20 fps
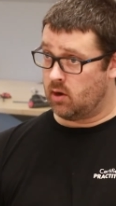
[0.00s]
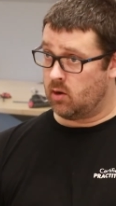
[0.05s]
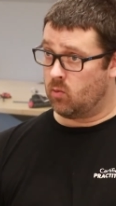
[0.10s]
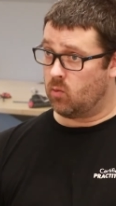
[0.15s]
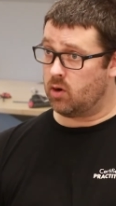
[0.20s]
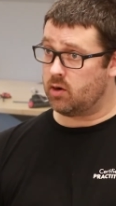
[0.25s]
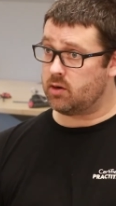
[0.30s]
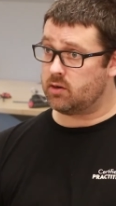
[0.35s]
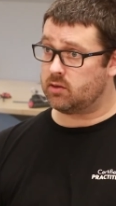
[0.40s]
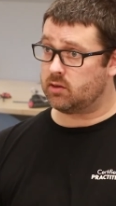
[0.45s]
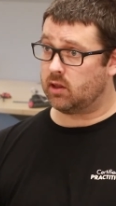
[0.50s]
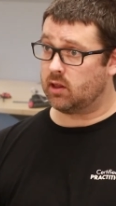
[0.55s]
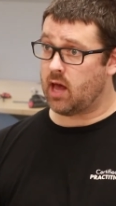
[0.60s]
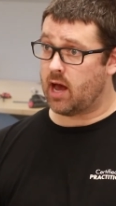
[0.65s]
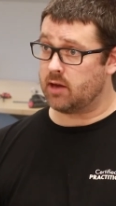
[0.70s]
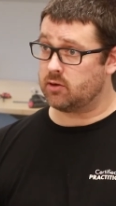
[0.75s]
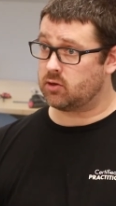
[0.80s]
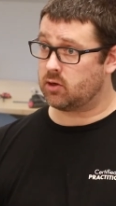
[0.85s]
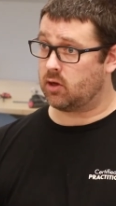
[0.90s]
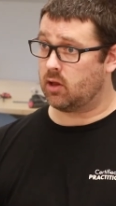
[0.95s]
Where does
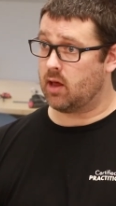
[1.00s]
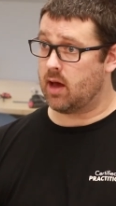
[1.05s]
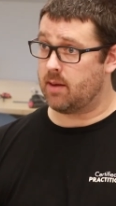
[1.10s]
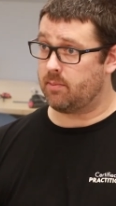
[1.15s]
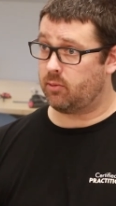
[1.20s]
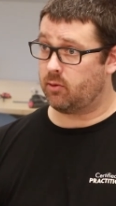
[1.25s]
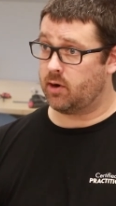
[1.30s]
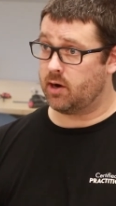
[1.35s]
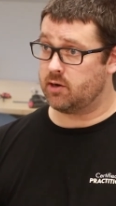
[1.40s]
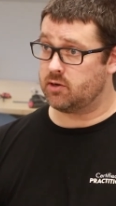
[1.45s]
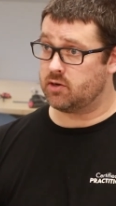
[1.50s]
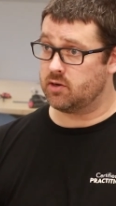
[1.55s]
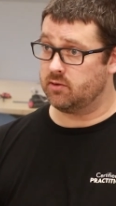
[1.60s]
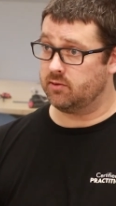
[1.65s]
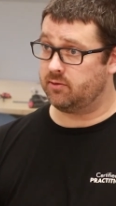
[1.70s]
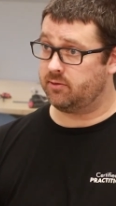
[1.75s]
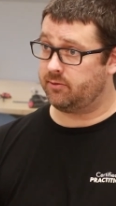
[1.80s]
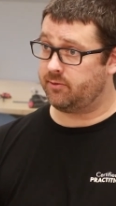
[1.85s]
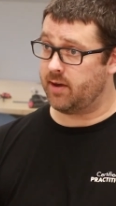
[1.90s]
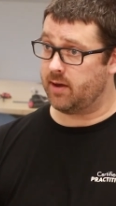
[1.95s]
logical
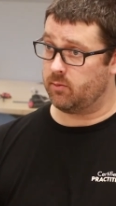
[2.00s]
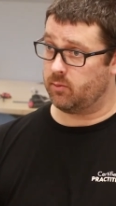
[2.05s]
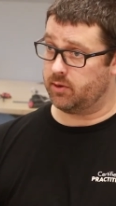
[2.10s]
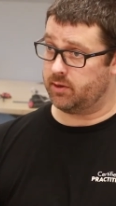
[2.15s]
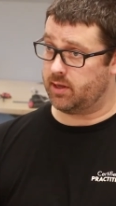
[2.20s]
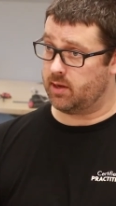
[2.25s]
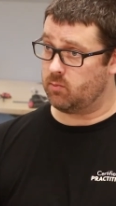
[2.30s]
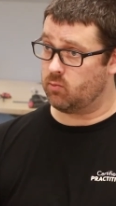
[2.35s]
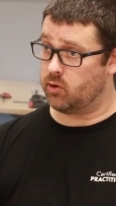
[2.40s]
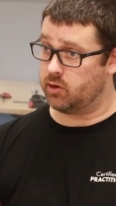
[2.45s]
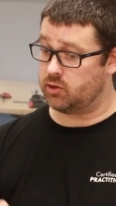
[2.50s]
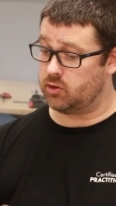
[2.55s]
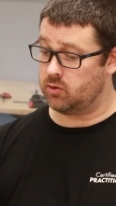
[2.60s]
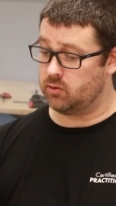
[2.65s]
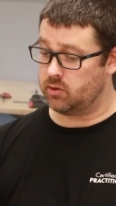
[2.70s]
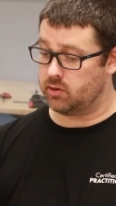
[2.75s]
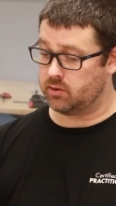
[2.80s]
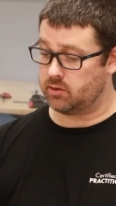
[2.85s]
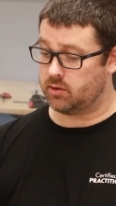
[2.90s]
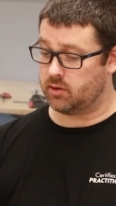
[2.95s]
operations fit within what you
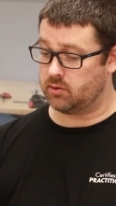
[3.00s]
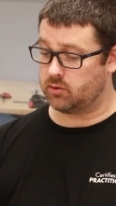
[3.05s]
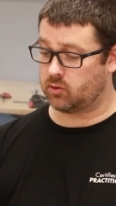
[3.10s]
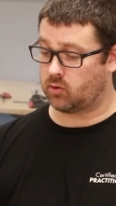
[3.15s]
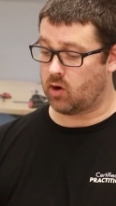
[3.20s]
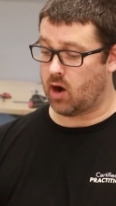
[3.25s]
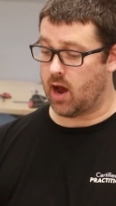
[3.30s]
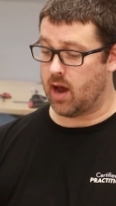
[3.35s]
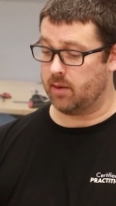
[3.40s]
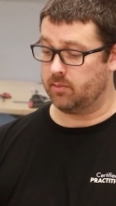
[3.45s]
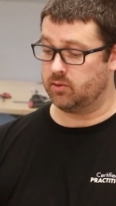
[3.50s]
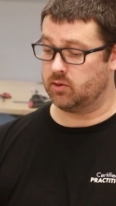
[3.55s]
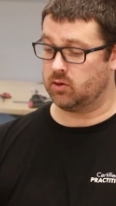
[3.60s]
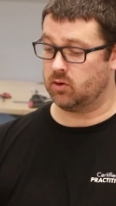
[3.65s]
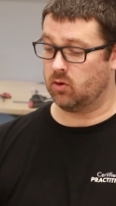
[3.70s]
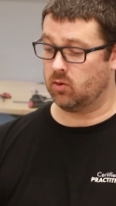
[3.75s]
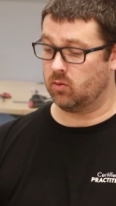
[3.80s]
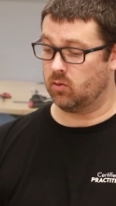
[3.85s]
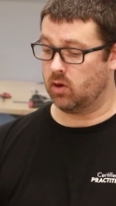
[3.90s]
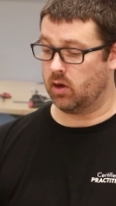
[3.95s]
just described?
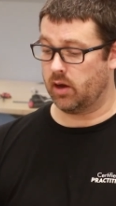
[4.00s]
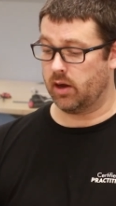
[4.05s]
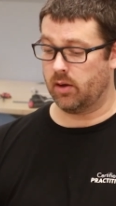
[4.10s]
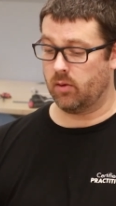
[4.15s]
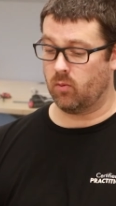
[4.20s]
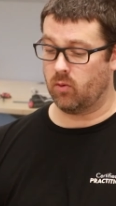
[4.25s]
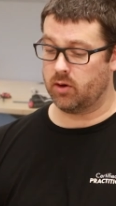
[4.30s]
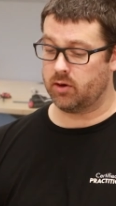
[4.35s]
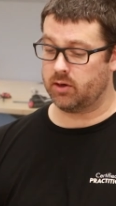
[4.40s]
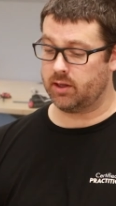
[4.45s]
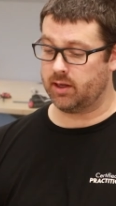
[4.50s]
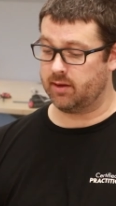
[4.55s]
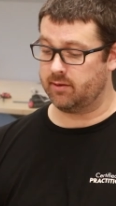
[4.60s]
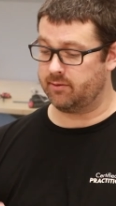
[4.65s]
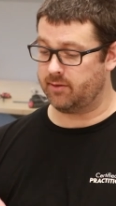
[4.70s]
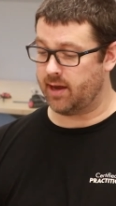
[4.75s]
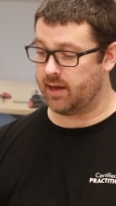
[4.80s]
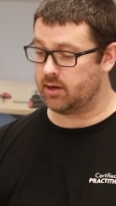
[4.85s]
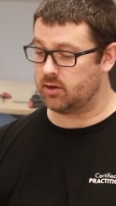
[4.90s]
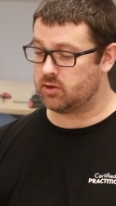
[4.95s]
So what are the
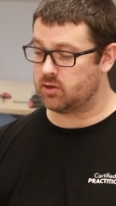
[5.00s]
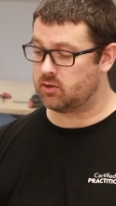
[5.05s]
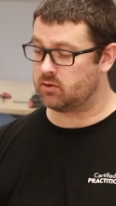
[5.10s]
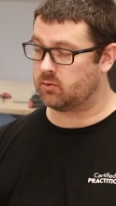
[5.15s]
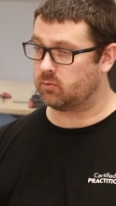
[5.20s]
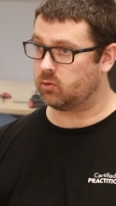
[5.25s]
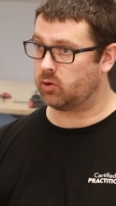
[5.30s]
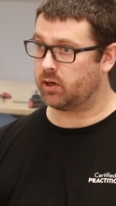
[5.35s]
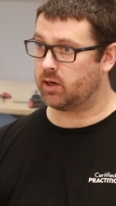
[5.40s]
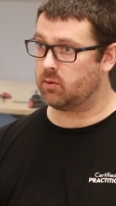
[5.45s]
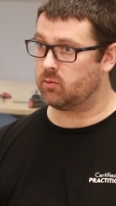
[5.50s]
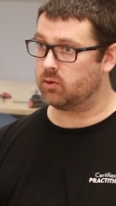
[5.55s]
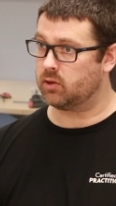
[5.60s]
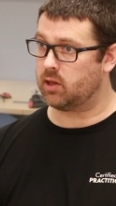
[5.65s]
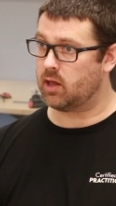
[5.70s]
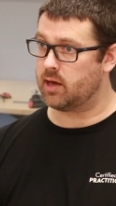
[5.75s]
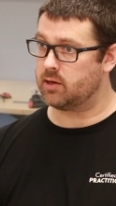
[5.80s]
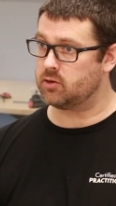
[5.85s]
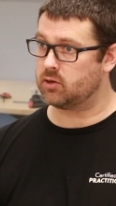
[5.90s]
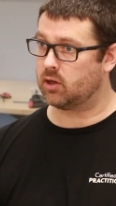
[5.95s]
advantages of working with
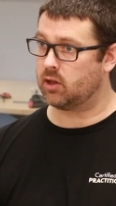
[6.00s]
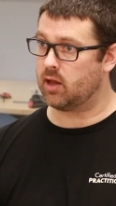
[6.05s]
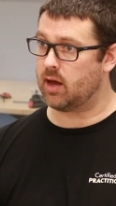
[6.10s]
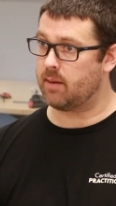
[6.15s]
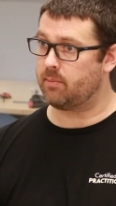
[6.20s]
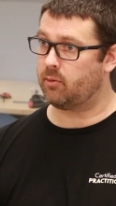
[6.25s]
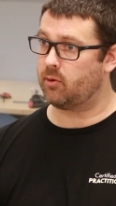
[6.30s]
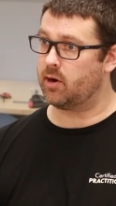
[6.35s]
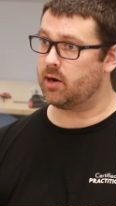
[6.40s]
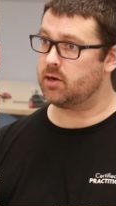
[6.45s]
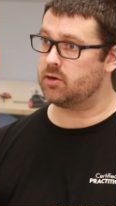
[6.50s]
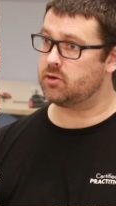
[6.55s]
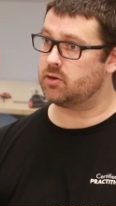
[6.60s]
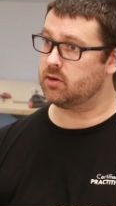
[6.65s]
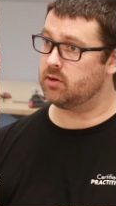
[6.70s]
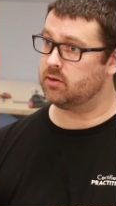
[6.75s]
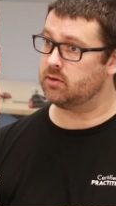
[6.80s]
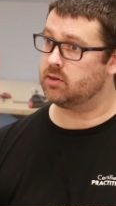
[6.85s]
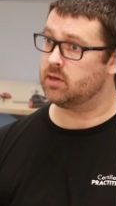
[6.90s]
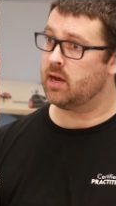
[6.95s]
logical
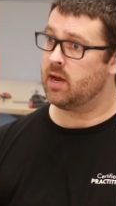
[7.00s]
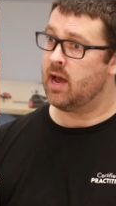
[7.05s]
operations?